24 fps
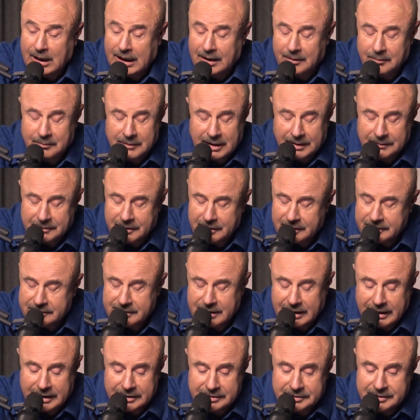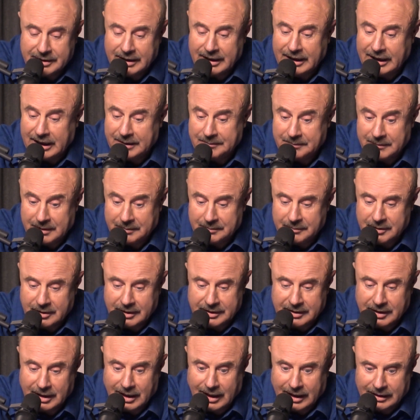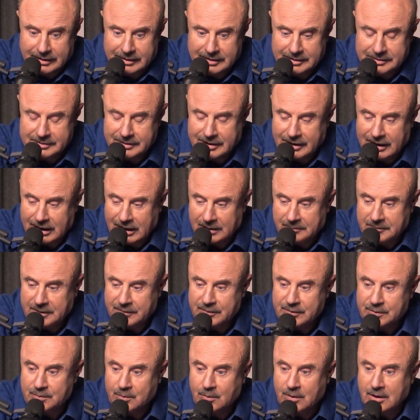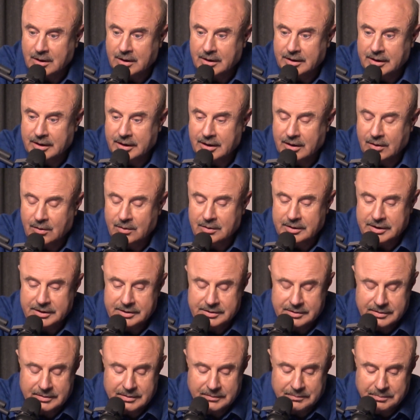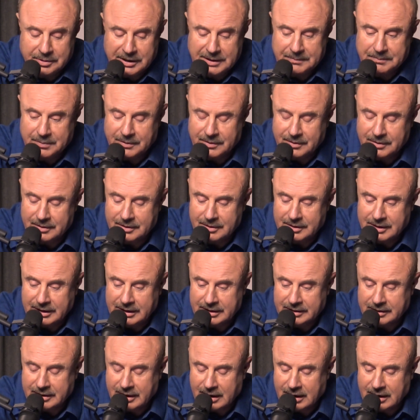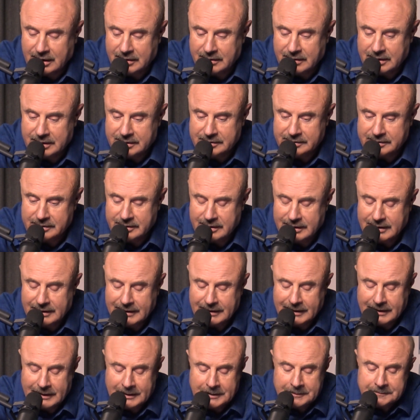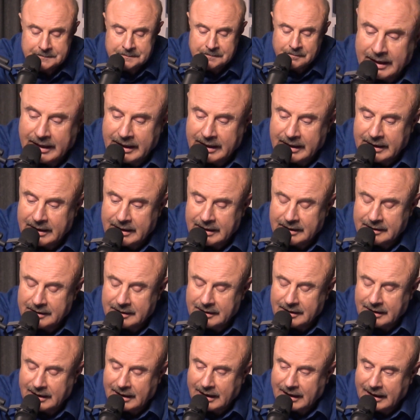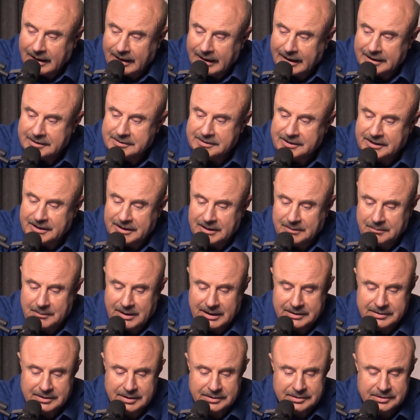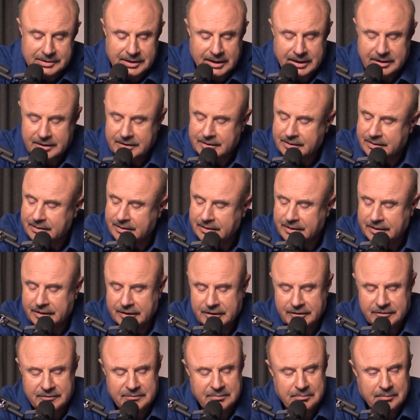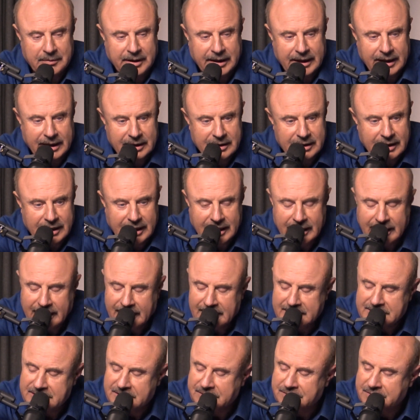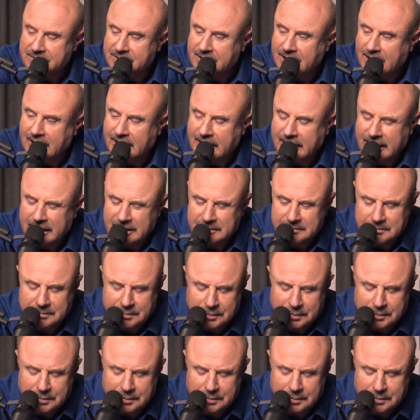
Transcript: I'm not going to say his name. I'm really not this time. He was one of the oldest people in Congress. And I asked him, I said, Senator, you've met heads of state,